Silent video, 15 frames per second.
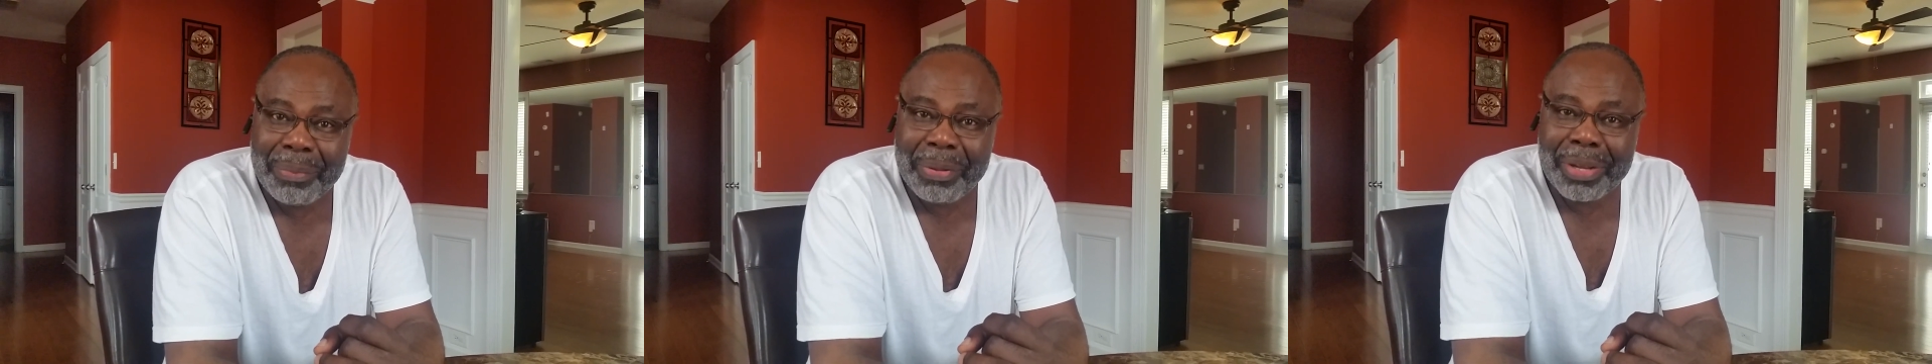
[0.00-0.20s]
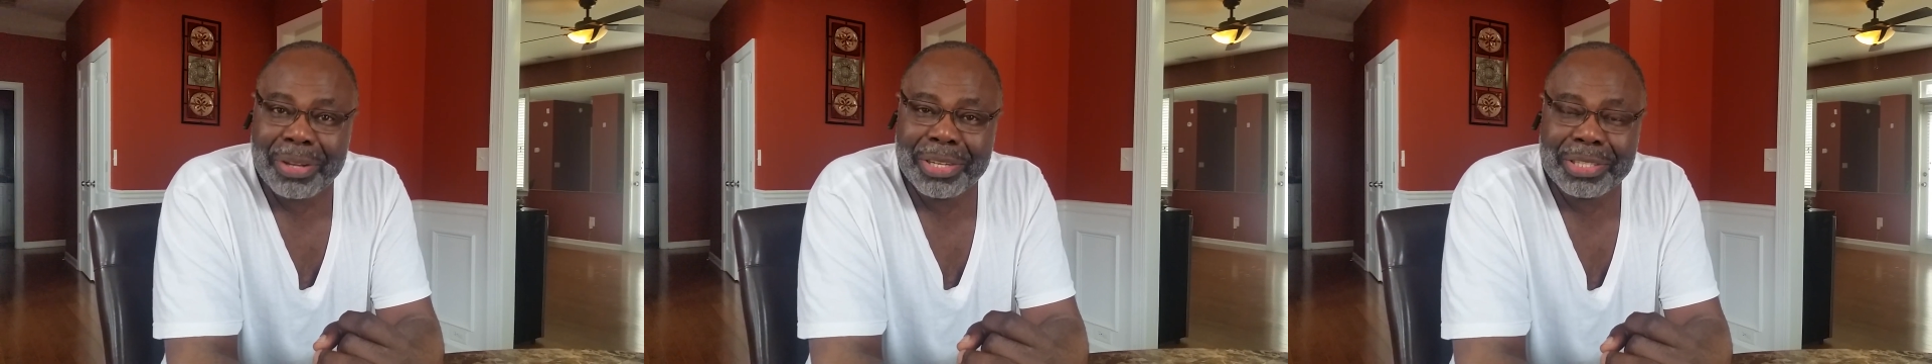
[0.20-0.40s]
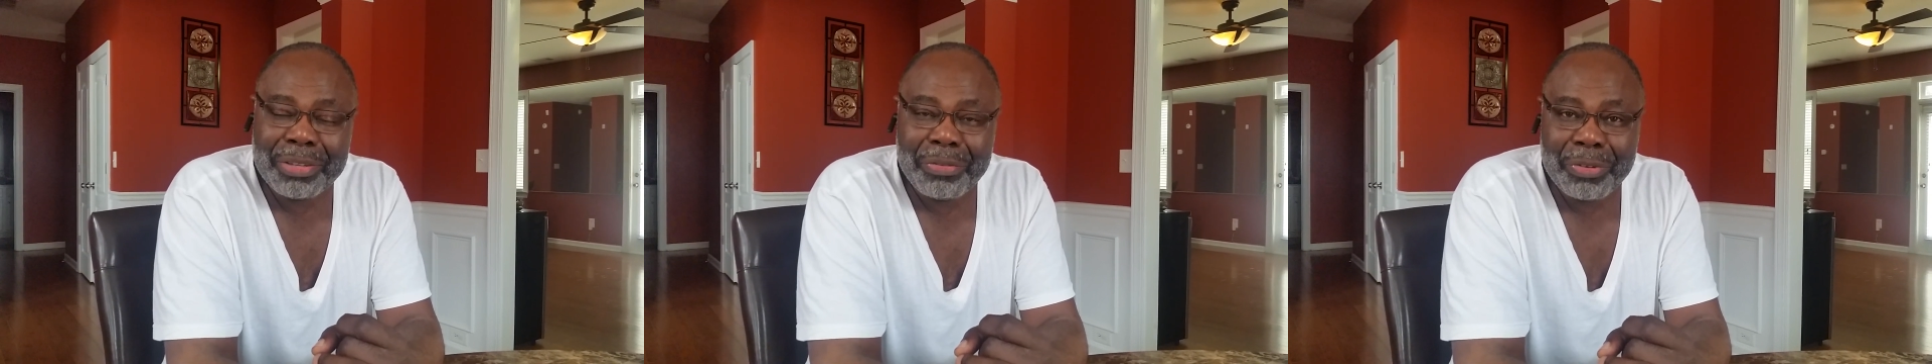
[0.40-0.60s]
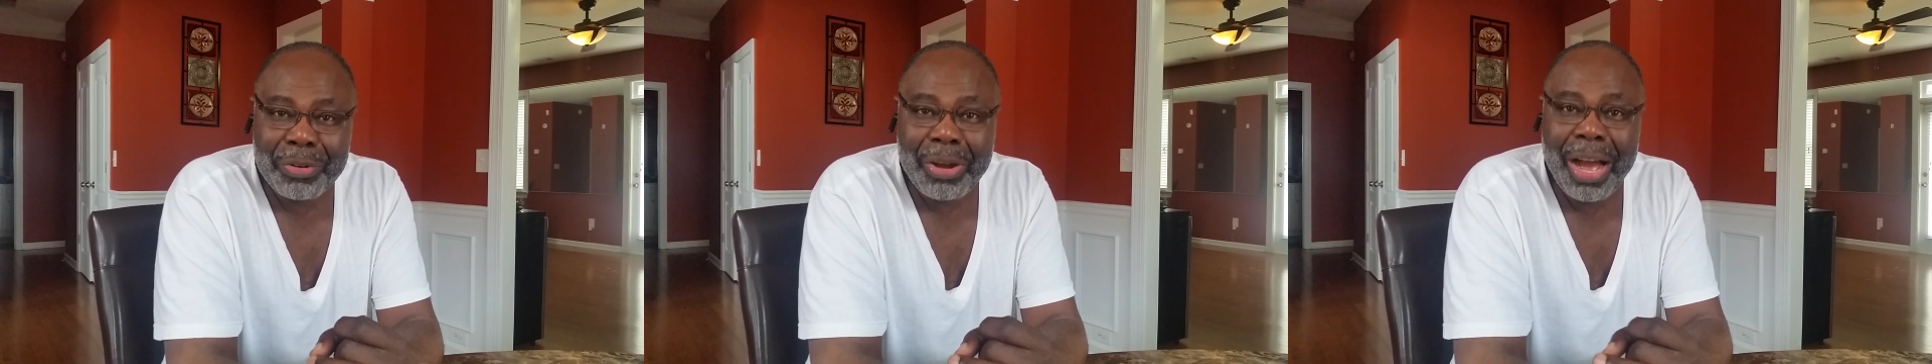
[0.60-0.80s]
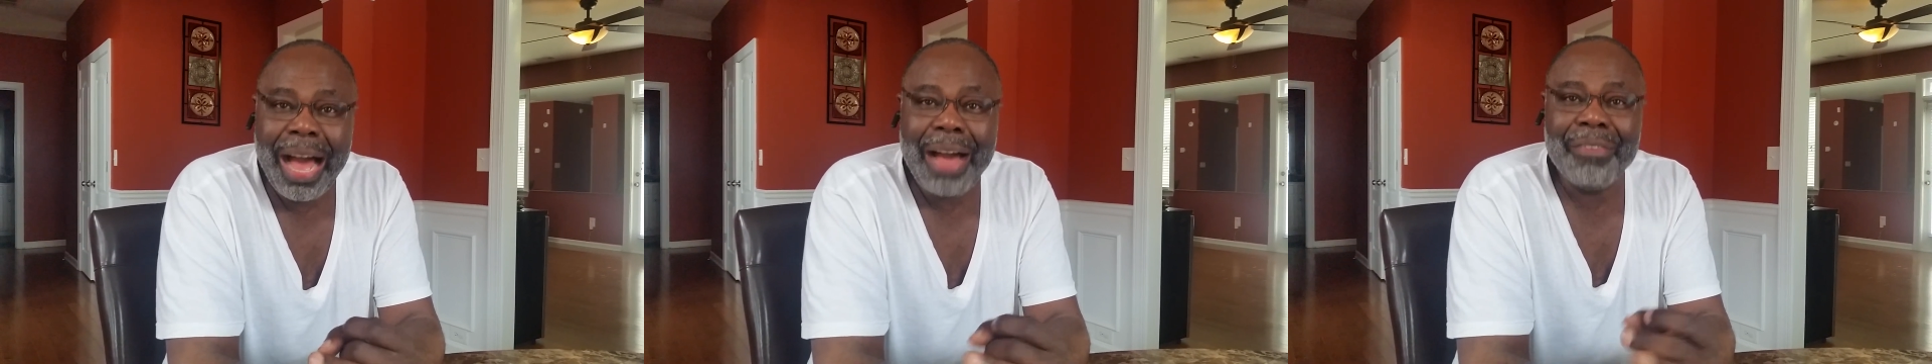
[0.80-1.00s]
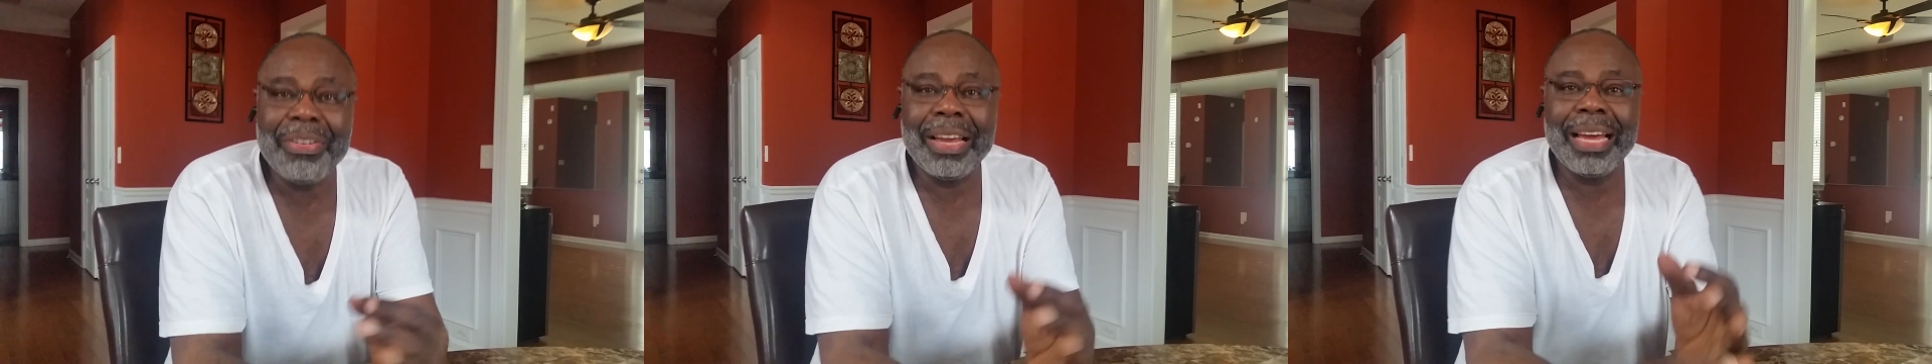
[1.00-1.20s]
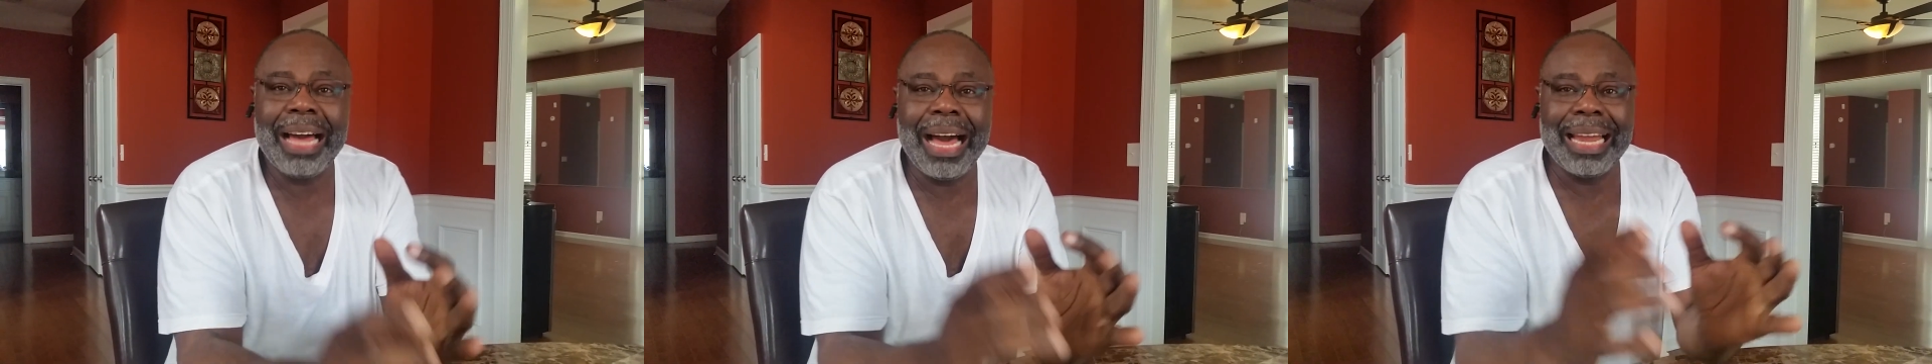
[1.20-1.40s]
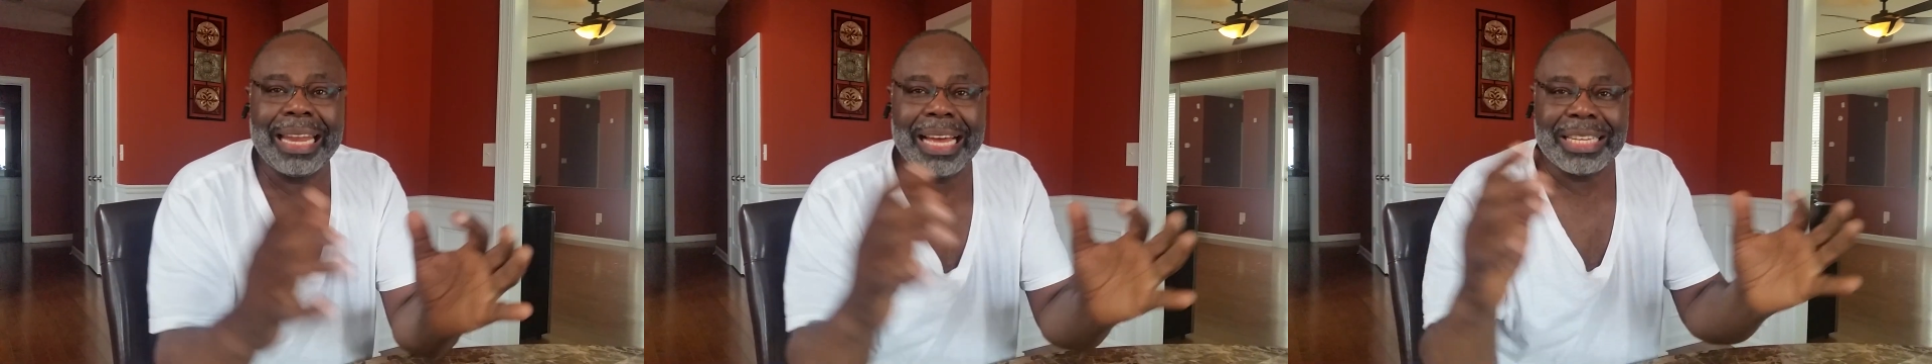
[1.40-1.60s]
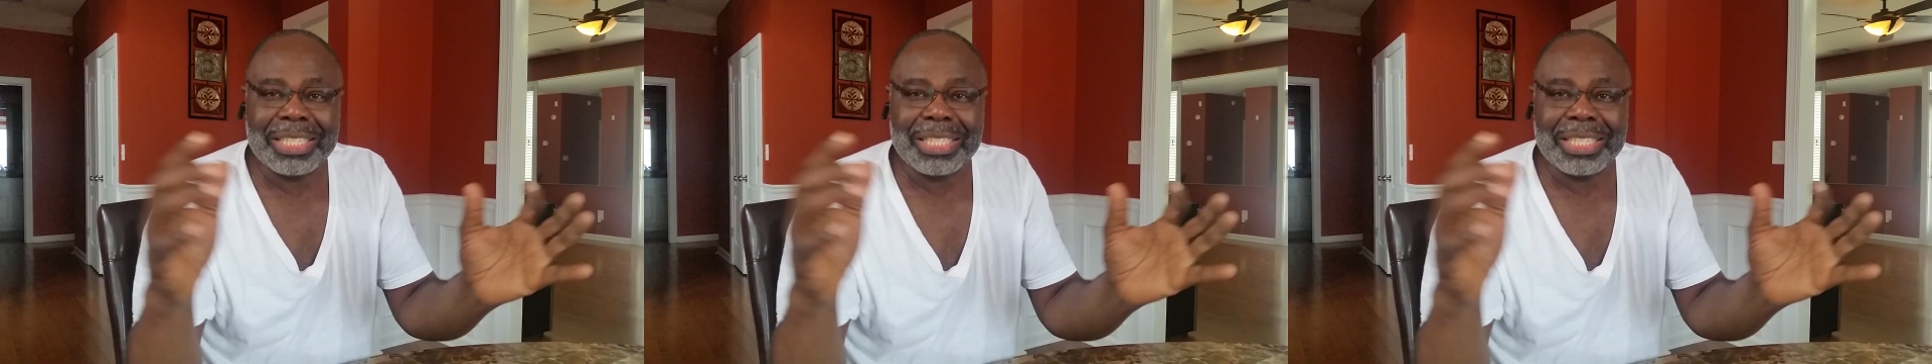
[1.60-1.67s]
Because if you have an